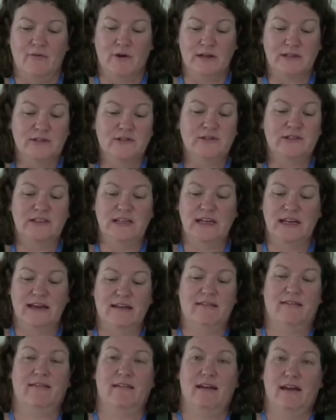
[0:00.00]
what you see
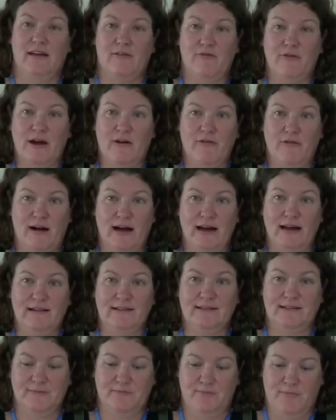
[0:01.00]
is it
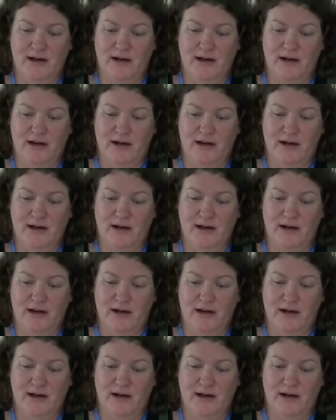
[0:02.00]
requires a